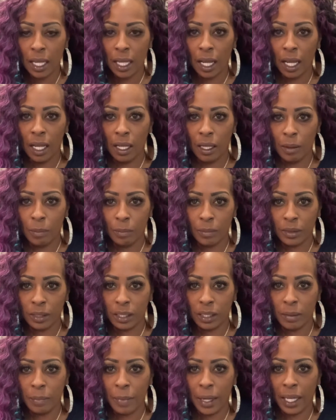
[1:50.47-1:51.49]
um,
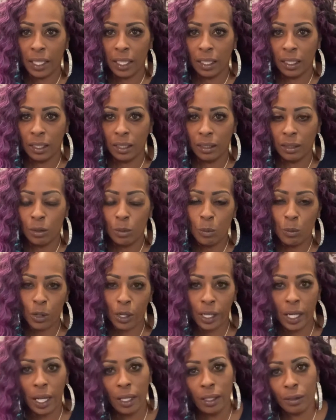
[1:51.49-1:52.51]
to make it a little more
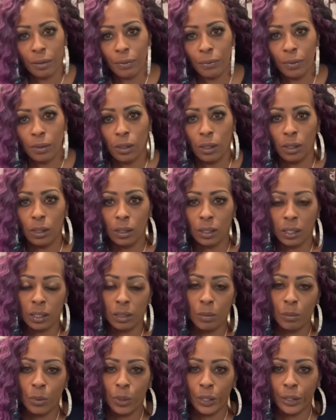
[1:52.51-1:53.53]
colorful,
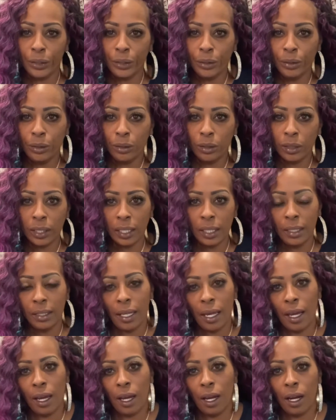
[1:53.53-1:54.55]
some more doodles in
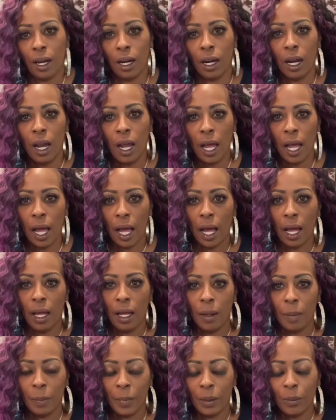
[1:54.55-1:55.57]
there,
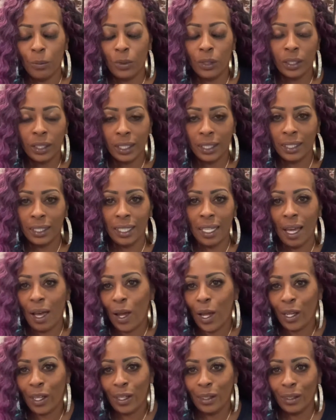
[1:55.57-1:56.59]
um, and we'll just see how
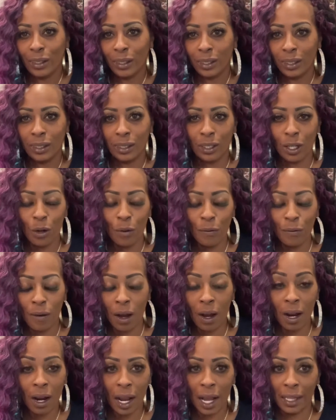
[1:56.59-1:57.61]
it goes. So
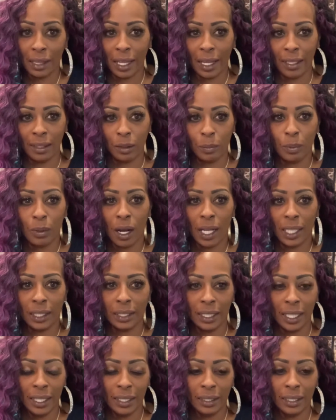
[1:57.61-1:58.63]
far, I like the
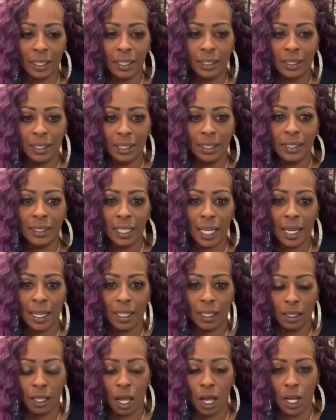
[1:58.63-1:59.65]
process. It did take
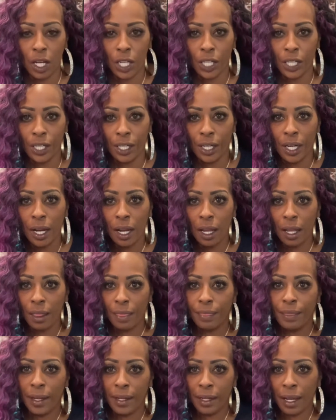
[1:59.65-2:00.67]
longer
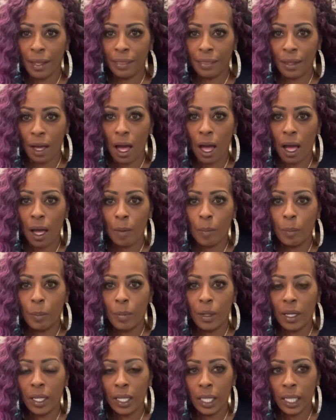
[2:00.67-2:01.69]
than I thought,
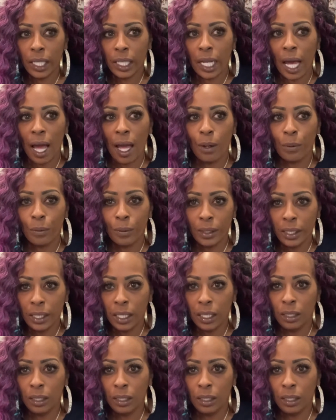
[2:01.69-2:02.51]
but I really